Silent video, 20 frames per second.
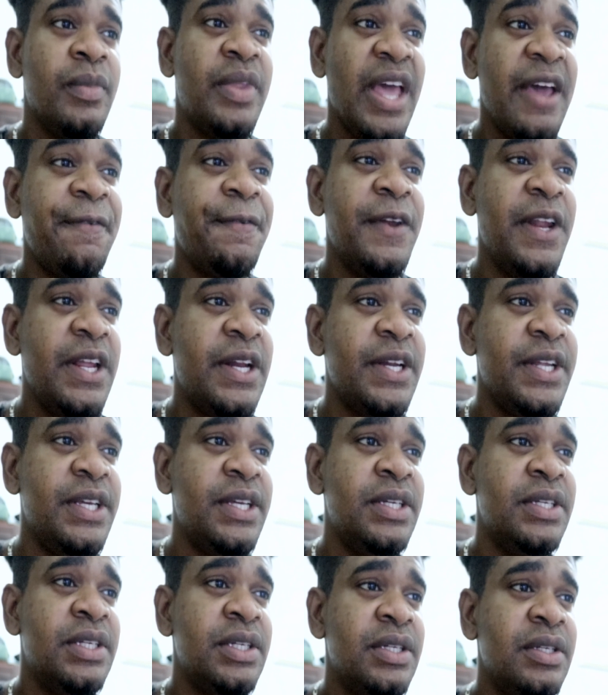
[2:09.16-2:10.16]

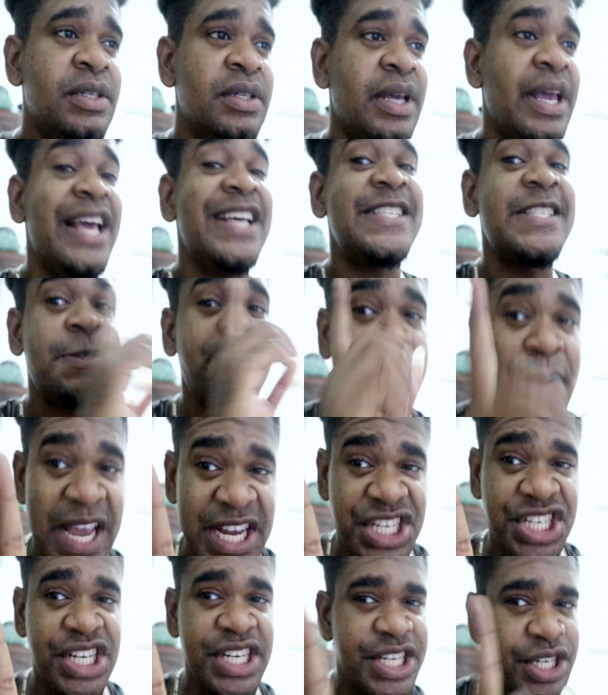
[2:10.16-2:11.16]
Definitely. Uh,
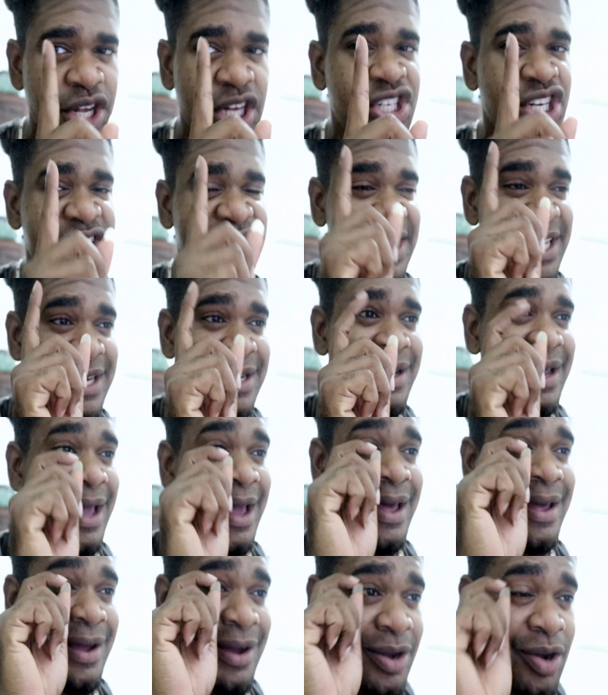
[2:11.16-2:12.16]
Especially, not just in
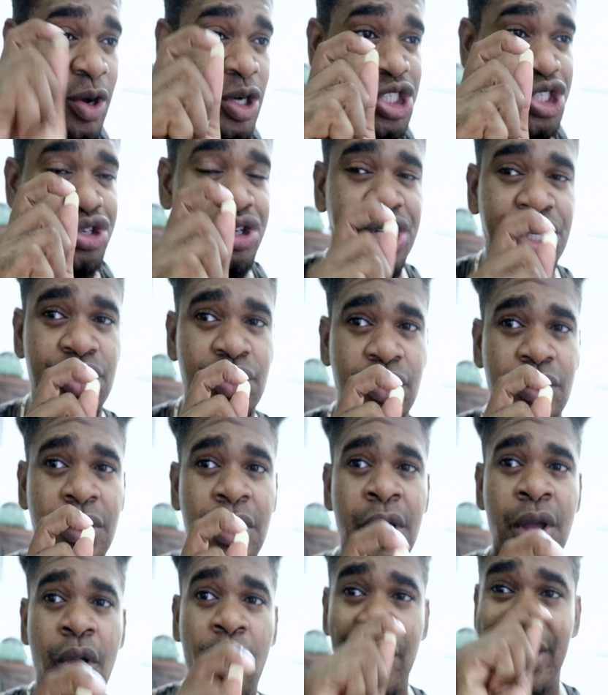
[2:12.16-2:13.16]
a, a country, you know,
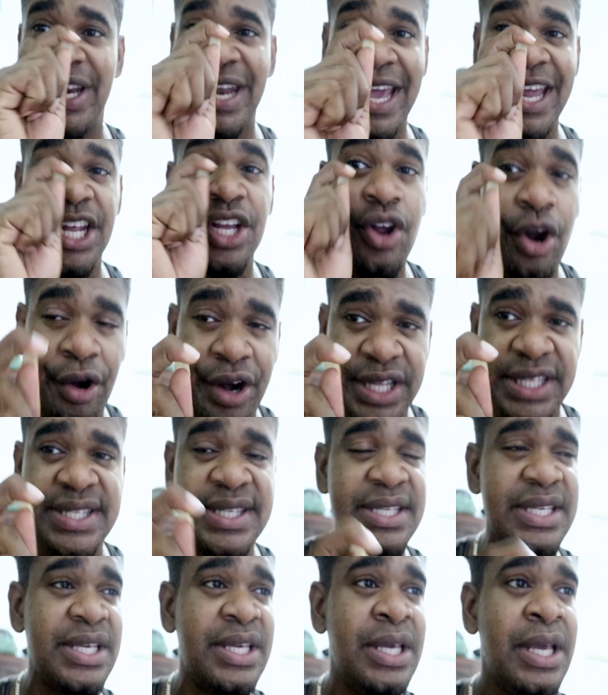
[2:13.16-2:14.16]
or in any
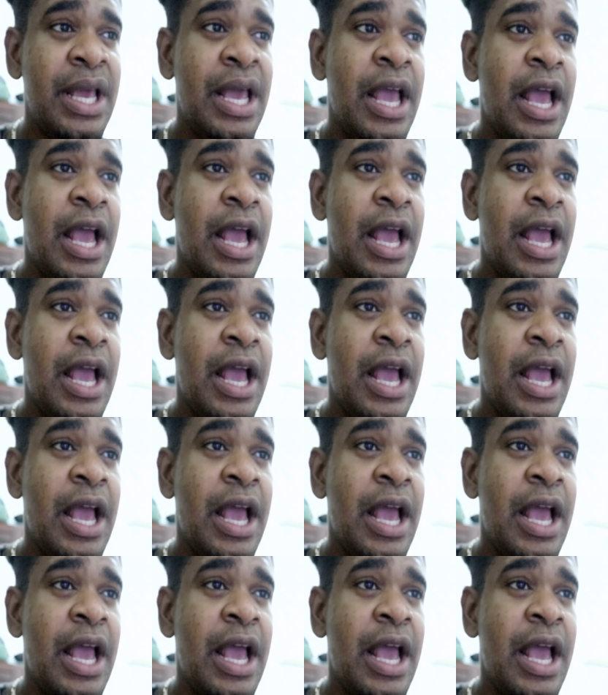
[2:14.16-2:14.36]
currency.